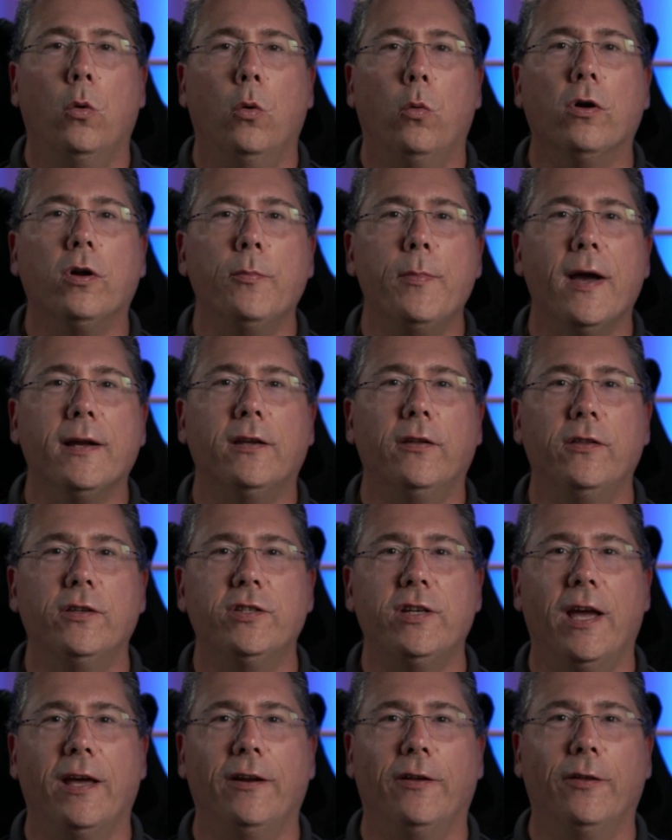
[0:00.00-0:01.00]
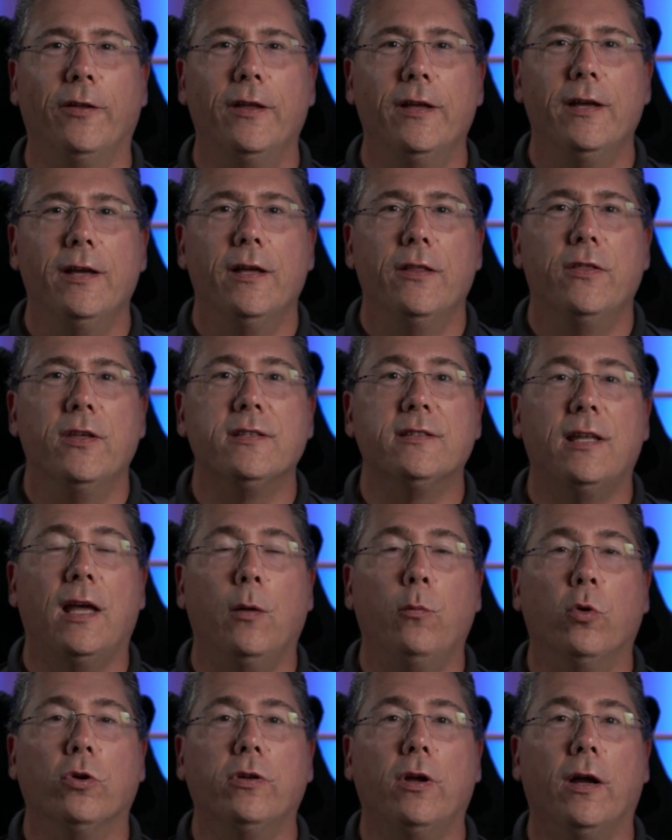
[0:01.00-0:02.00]
Welcome back to the channel. This
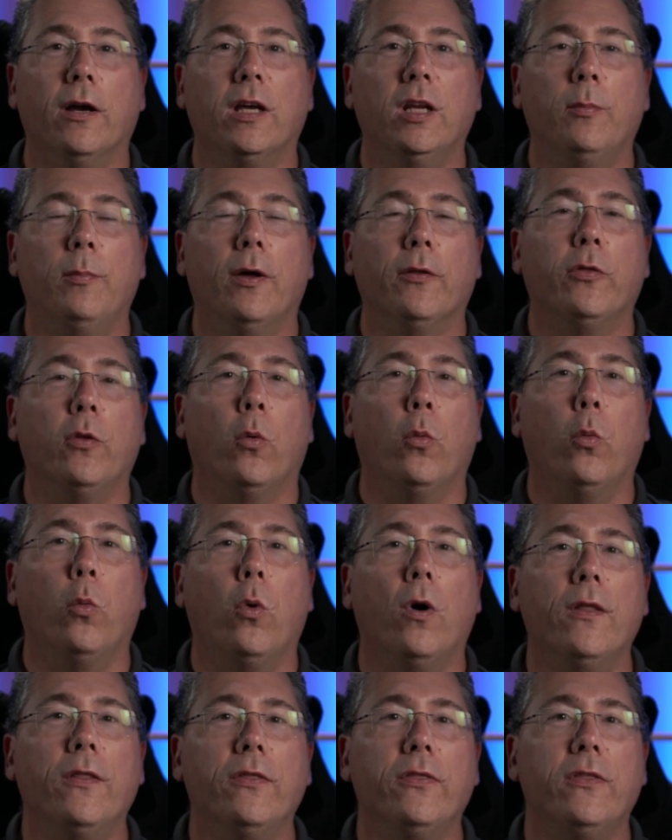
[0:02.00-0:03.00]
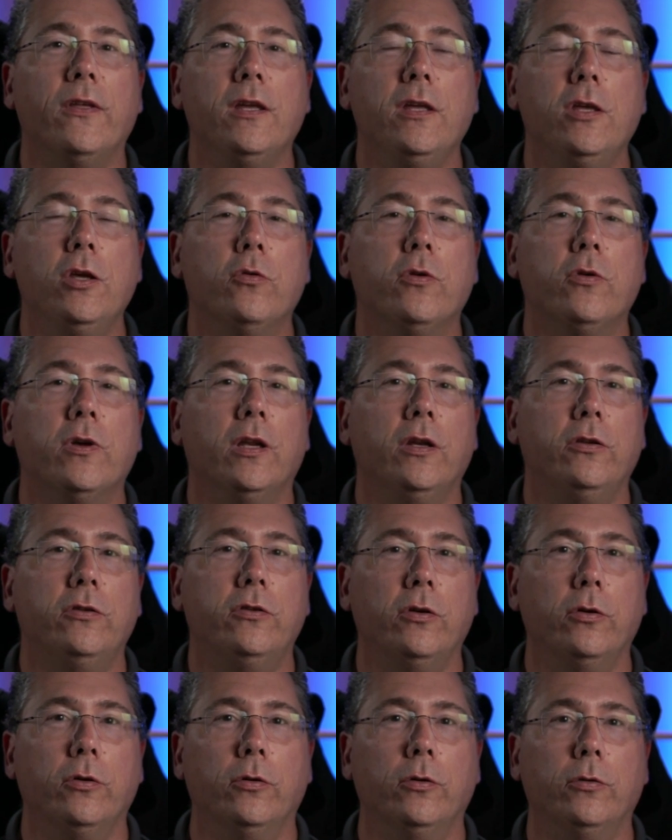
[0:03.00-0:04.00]
time we're talking about the one thing you can
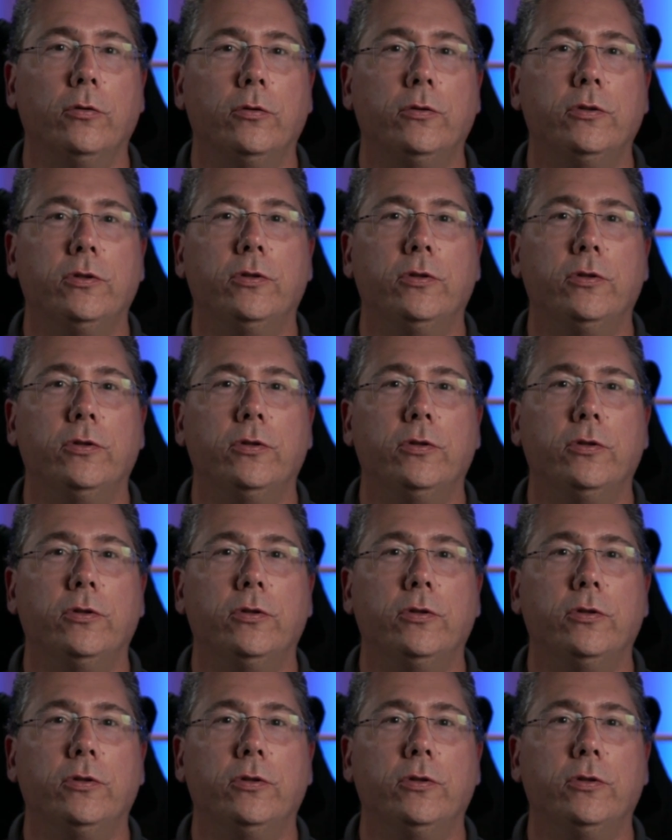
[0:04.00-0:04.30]
do